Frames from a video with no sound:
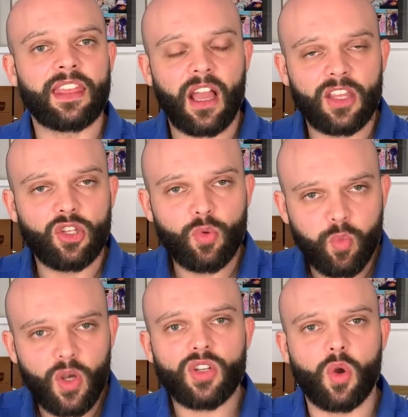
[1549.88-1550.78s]
You
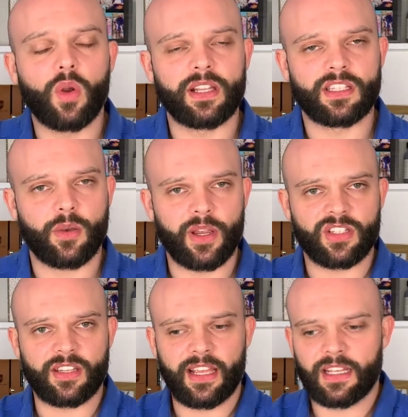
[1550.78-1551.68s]
would call into
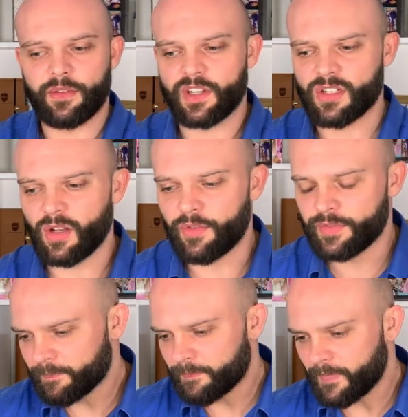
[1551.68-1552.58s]
question that individual
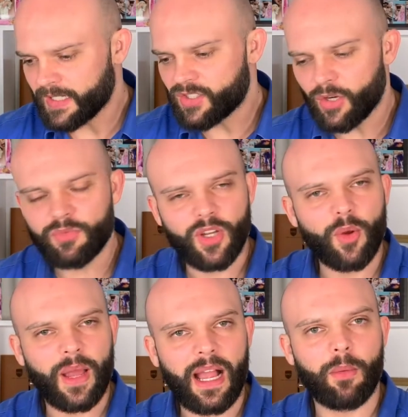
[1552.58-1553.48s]
of, I don't
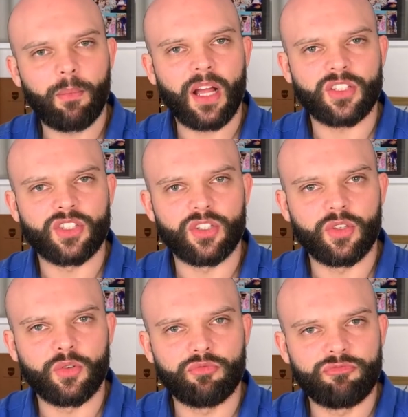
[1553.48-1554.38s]
know how much
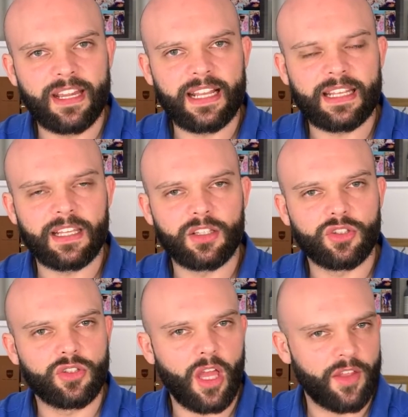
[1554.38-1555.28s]
you really
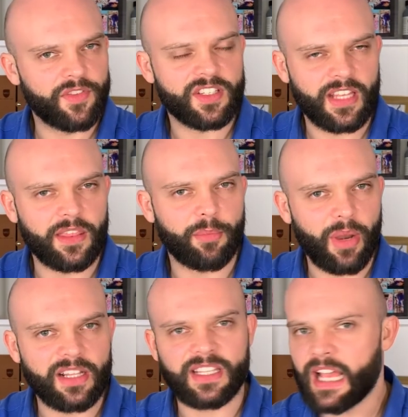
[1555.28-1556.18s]
understand the
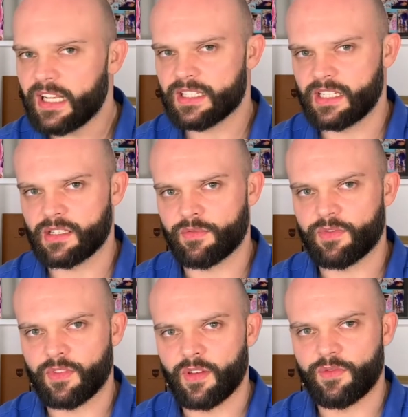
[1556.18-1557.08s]
practicalities of
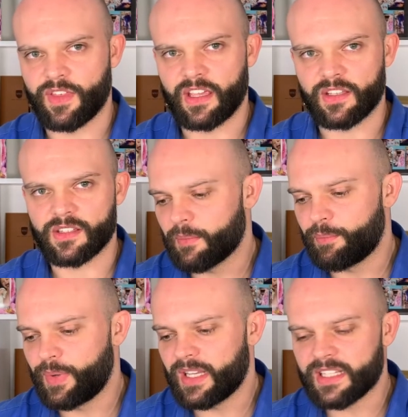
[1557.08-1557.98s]
things.
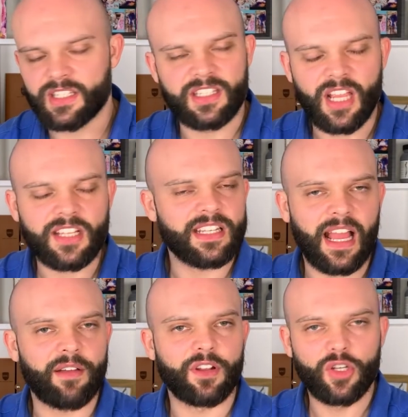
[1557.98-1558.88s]
But it doesn't
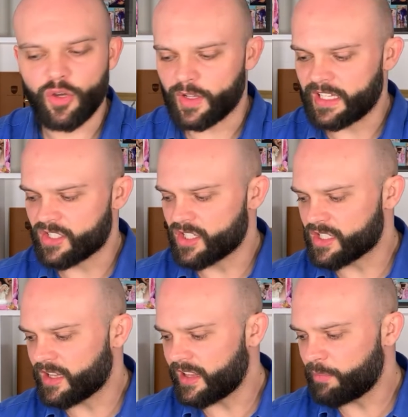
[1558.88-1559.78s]
have a look. It's
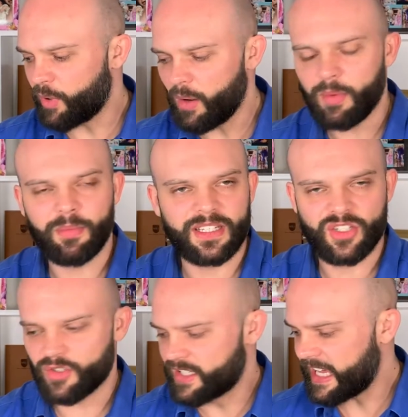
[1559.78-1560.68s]
just that they probably
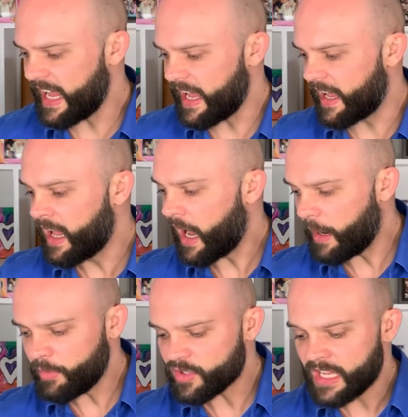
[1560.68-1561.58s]
should care.
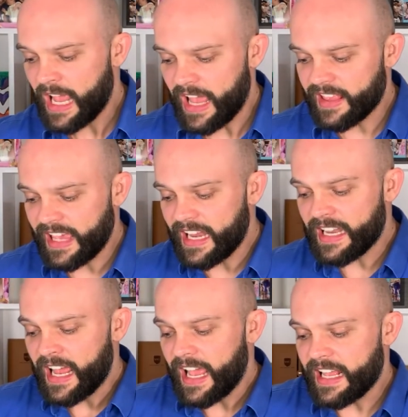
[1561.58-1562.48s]
I'm not,
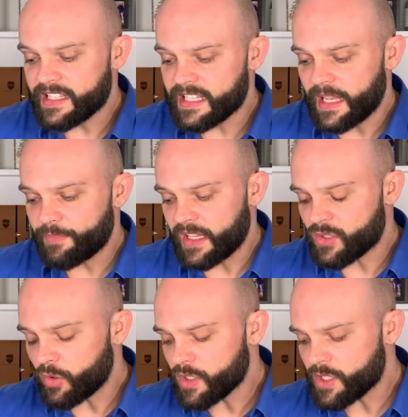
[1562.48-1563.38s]
again,
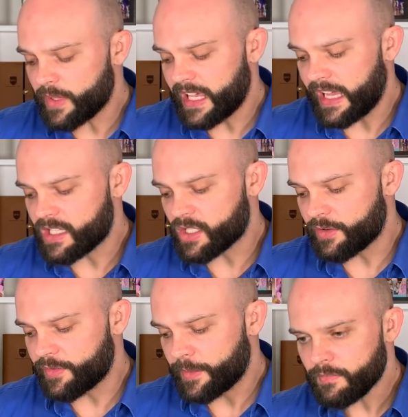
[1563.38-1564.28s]
it's also a case
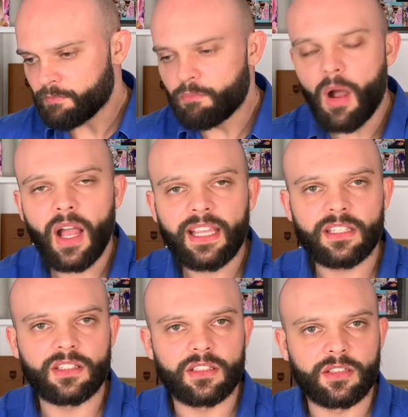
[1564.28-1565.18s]
of
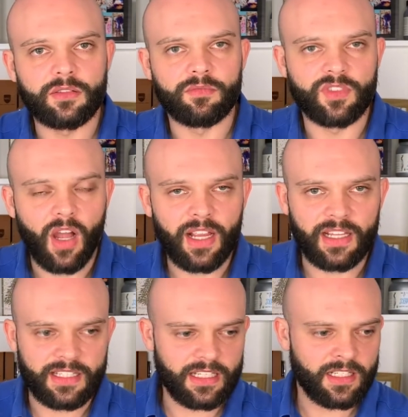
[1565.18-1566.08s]
my
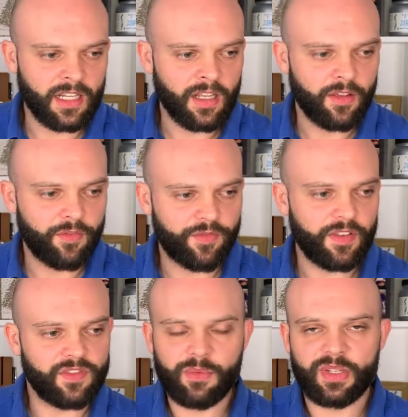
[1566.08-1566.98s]
diet is
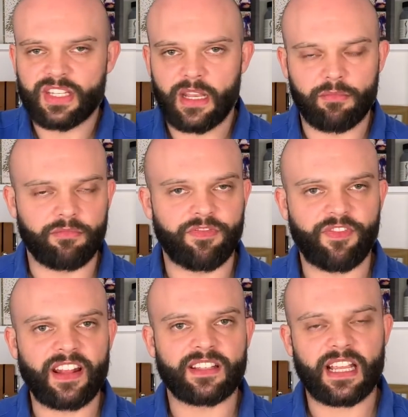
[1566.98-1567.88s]
50%
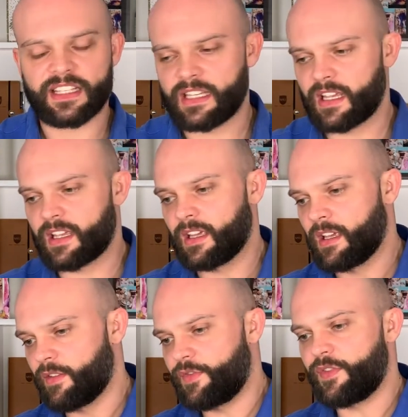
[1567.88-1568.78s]
fantastic.
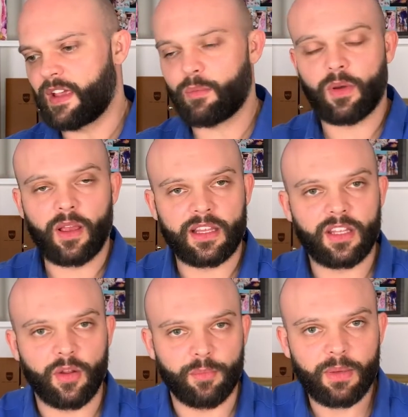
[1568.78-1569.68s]

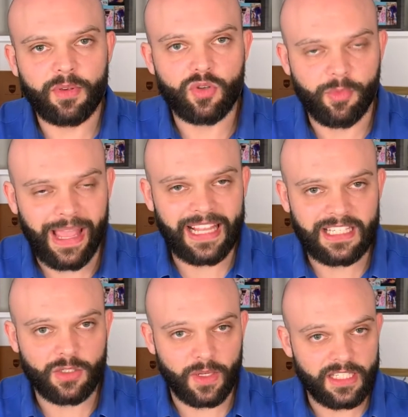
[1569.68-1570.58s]
You know, people talk about
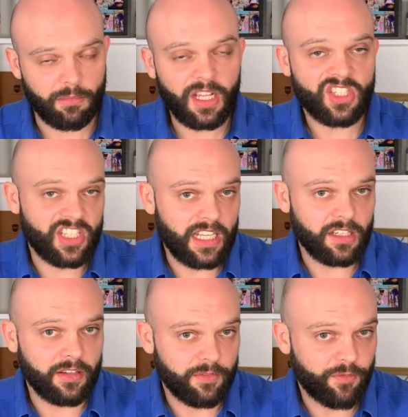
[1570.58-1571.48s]
80-20. Mine's
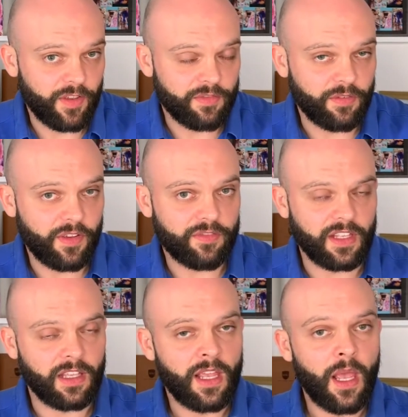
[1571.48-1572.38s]
genuinely
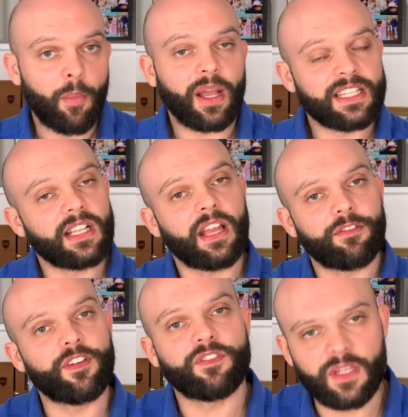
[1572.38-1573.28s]
50-50. But I still have
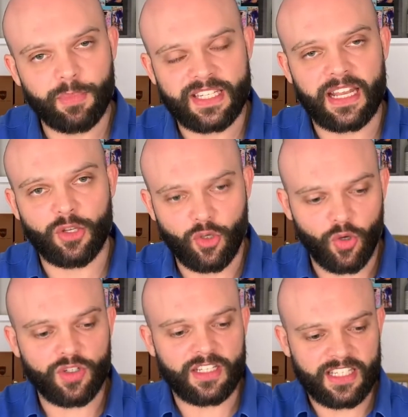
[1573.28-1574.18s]
50%
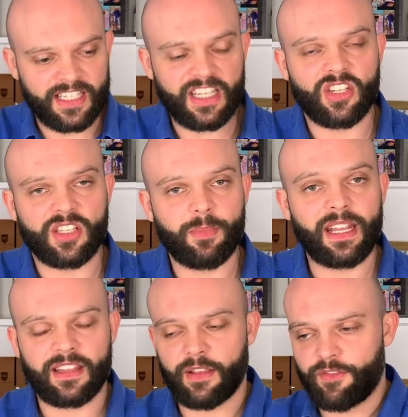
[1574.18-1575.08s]
good and decisions
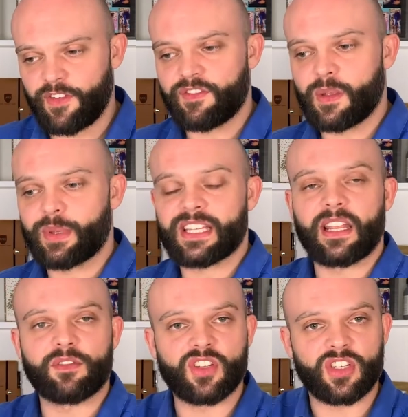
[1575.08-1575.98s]
made and then
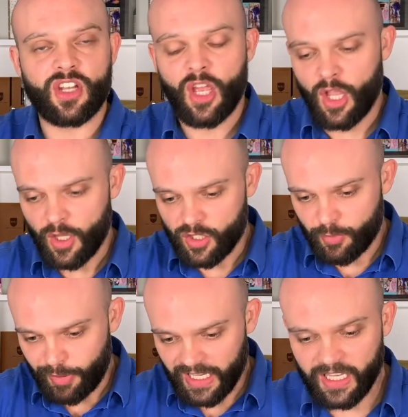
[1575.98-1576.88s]
50% of just
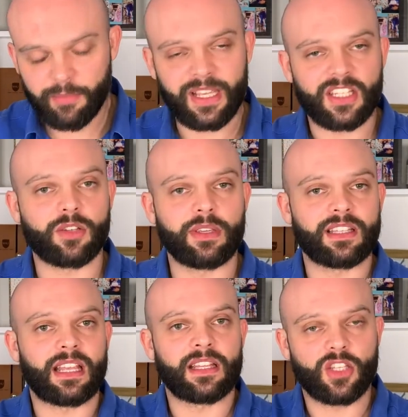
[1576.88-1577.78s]
pick and mix
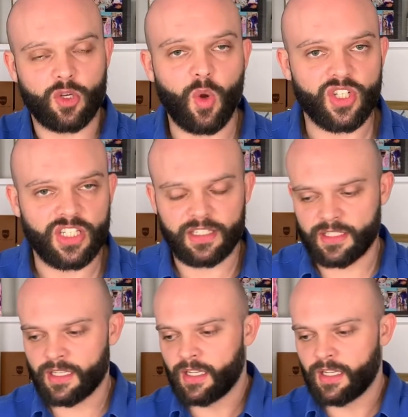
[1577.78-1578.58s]
sweets and squashies.